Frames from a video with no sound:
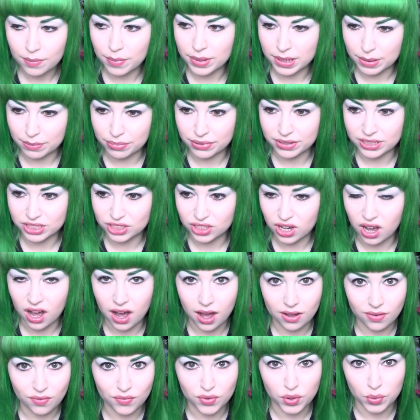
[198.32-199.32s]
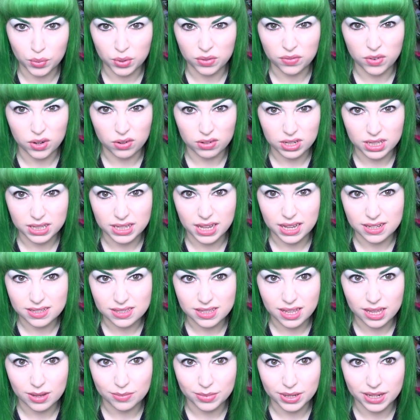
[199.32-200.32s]
But I'm pretty sure half of you would have already
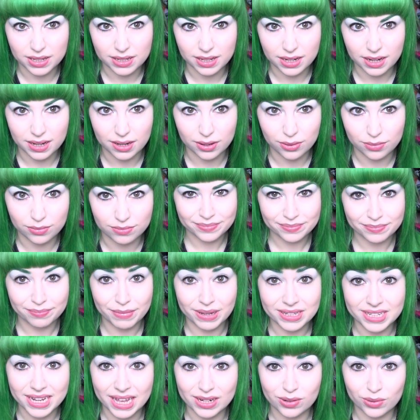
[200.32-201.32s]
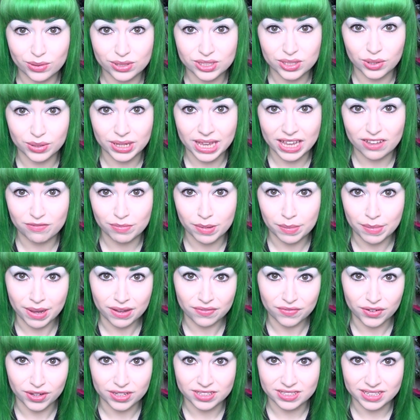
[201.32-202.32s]
guessed that by now. My dad also gave me
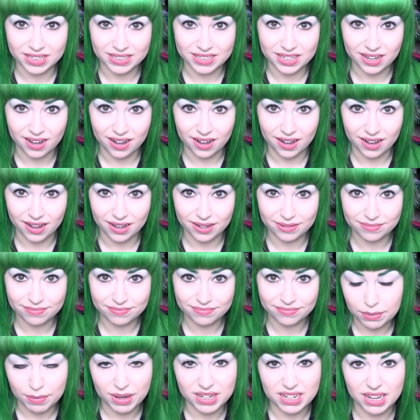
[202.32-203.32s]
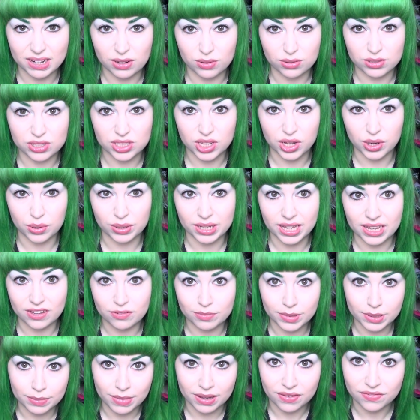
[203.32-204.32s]
my first guitar. My dad also
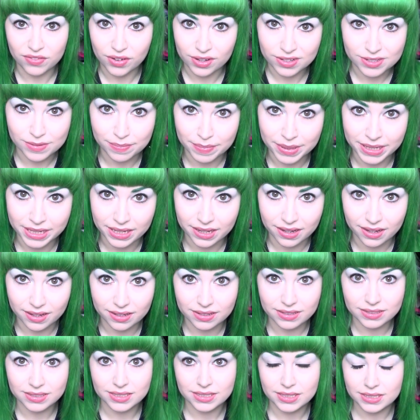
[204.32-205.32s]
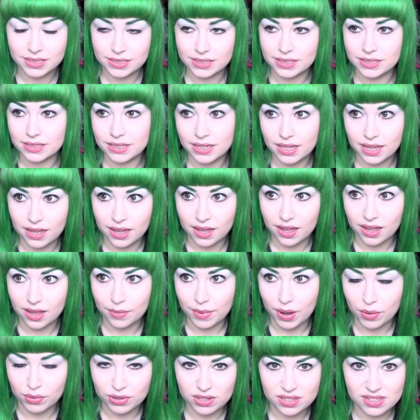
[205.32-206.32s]
gave me my first beer.
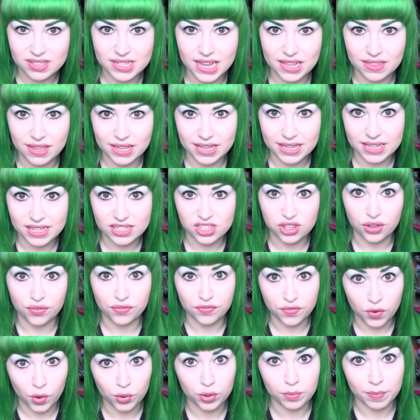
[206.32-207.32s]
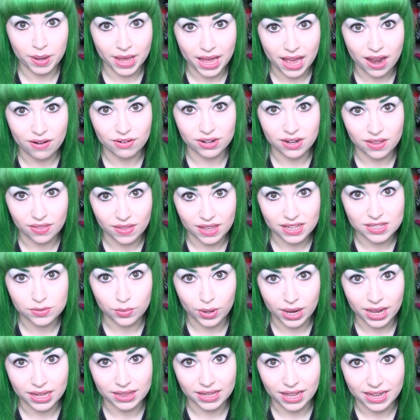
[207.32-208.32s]
I wouldn't say that he's the fun parent, and
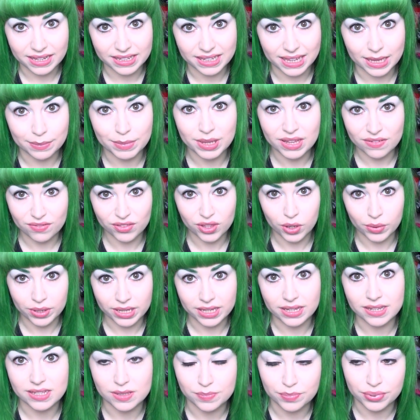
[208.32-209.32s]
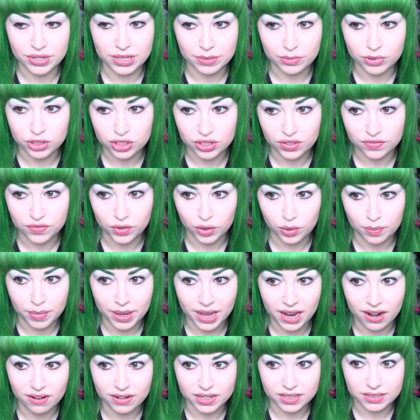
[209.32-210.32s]
that's why I like him, even though he is pretty much the fun
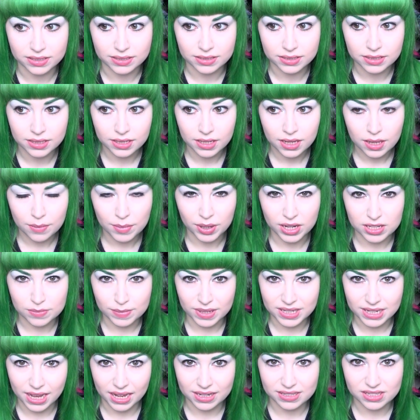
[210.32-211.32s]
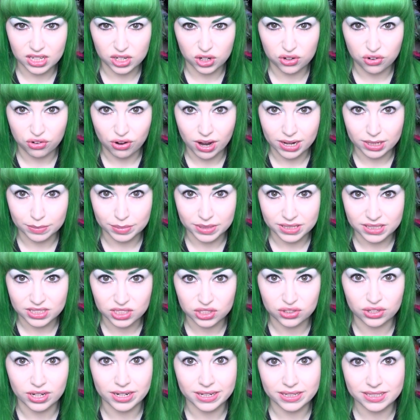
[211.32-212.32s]
parent, because my dad is incredibly
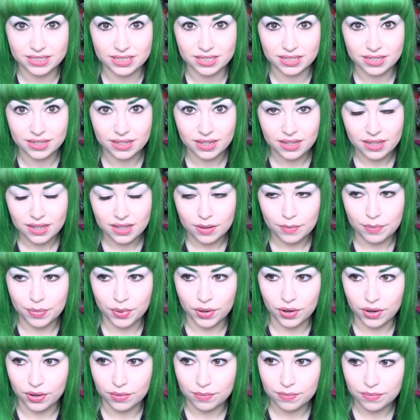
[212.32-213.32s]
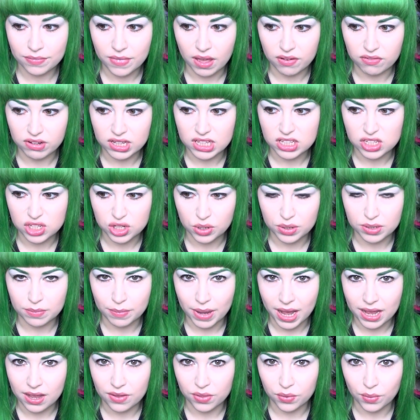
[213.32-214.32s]
strict, but I really do
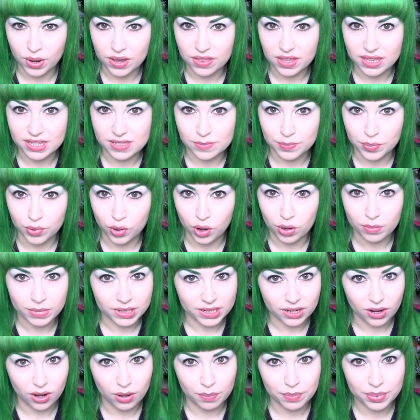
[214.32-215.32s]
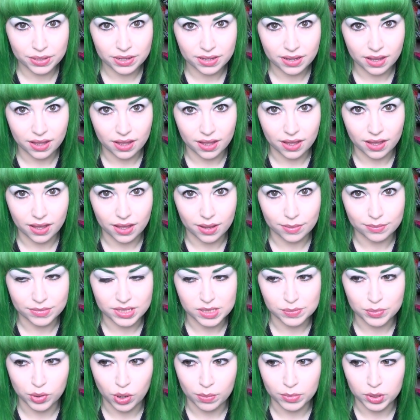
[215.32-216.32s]
admire the way that he's brought me up.
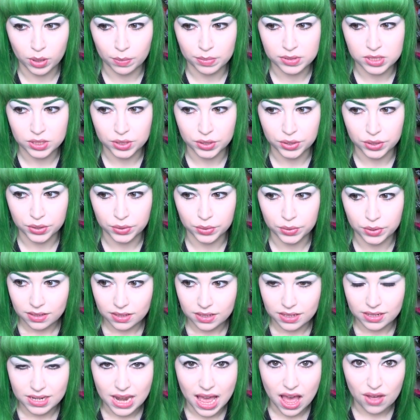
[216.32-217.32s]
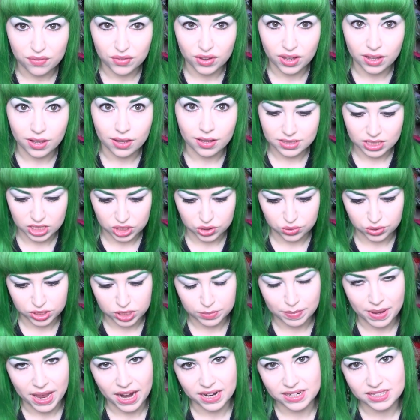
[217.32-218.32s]
He's brought me up to never
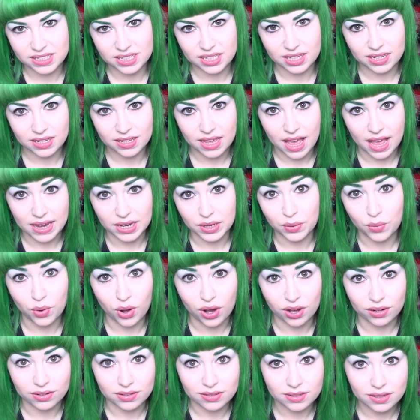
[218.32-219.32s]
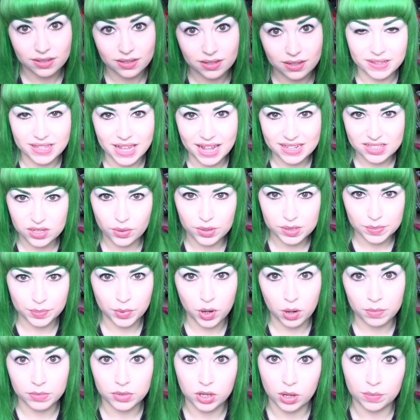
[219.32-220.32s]
disrespect anyone. Dad's always
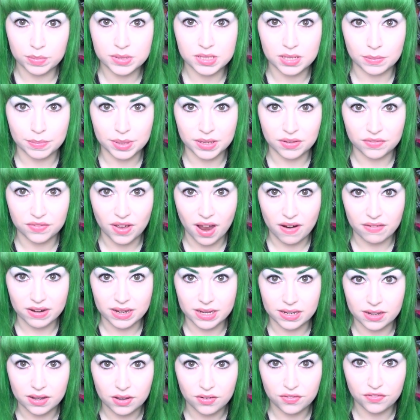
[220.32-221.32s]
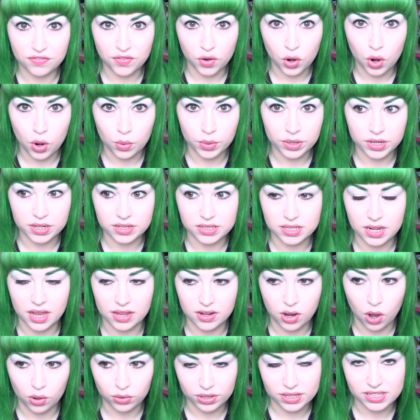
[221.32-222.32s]
brought me up to be very forward
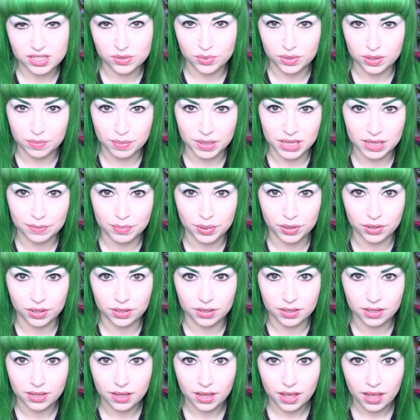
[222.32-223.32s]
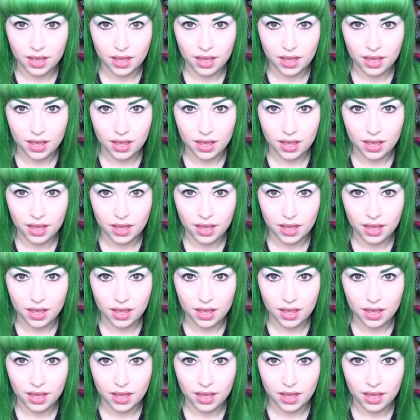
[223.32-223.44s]
and honest with people.